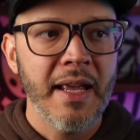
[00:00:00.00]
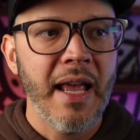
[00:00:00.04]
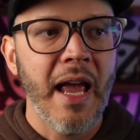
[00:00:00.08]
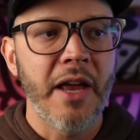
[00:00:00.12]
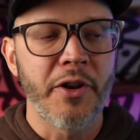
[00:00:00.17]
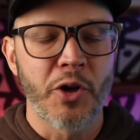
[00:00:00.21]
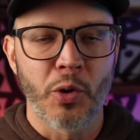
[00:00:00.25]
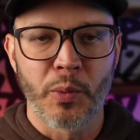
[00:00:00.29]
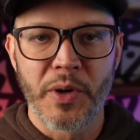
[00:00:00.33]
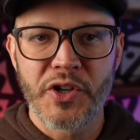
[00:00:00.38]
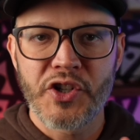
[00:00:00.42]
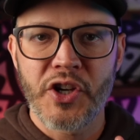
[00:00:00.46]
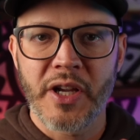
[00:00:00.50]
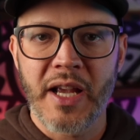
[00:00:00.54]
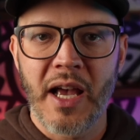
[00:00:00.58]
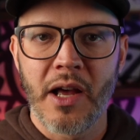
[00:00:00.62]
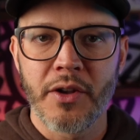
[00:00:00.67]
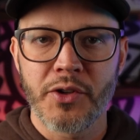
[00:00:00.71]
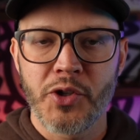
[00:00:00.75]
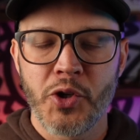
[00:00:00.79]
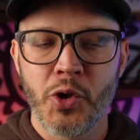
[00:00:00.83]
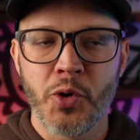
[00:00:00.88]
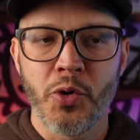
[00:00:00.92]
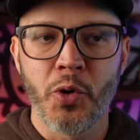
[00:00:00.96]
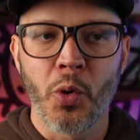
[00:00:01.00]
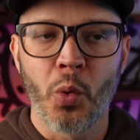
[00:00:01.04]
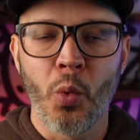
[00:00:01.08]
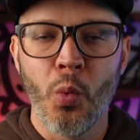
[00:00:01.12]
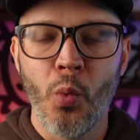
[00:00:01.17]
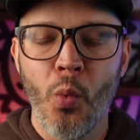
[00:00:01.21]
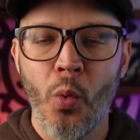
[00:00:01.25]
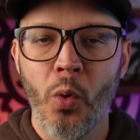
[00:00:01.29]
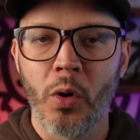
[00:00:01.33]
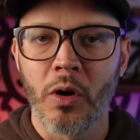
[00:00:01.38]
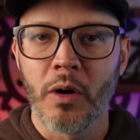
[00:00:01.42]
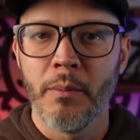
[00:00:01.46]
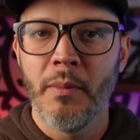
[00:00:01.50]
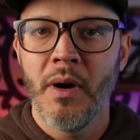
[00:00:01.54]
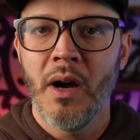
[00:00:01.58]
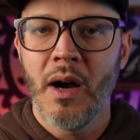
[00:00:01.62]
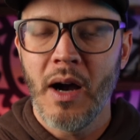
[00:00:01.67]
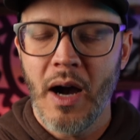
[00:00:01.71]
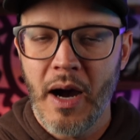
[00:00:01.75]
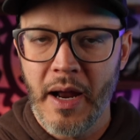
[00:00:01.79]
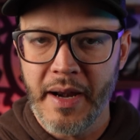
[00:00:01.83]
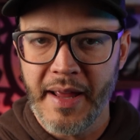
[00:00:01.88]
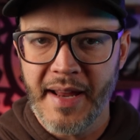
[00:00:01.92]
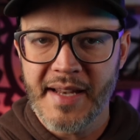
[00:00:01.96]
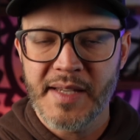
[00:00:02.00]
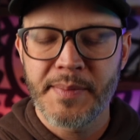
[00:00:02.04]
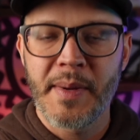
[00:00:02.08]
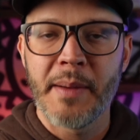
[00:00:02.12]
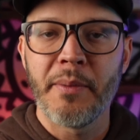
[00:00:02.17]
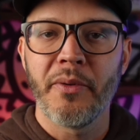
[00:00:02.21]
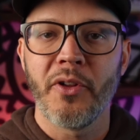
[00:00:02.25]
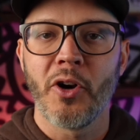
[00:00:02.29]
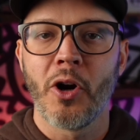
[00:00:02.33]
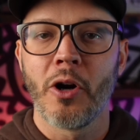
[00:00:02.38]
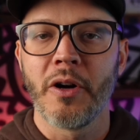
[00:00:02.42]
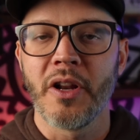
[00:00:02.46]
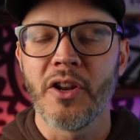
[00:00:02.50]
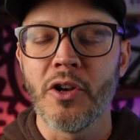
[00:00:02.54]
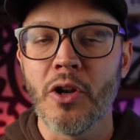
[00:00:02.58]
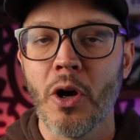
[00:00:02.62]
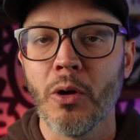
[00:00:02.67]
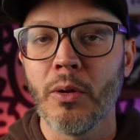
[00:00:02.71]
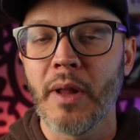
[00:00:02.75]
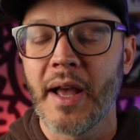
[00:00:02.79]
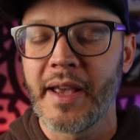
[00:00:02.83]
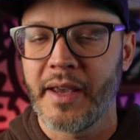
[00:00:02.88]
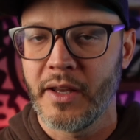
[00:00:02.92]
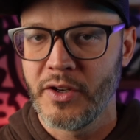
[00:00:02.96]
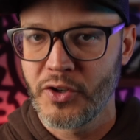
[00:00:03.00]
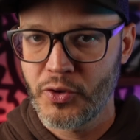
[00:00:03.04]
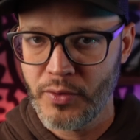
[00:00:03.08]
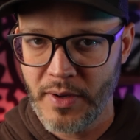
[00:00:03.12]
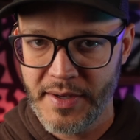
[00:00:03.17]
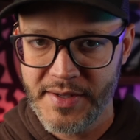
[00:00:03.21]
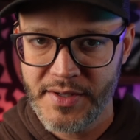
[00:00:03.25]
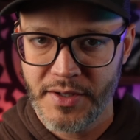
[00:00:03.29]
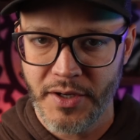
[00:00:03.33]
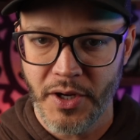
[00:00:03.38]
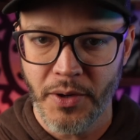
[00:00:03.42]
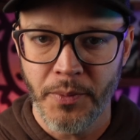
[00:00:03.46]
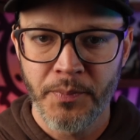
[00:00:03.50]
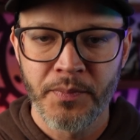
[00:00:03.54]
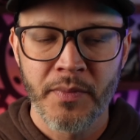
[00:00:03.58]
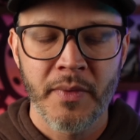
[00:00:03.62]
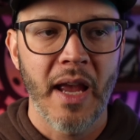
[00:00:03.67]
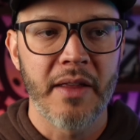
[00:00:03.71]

and you're reaching out to your warm audience, people that already know, like, and trust you.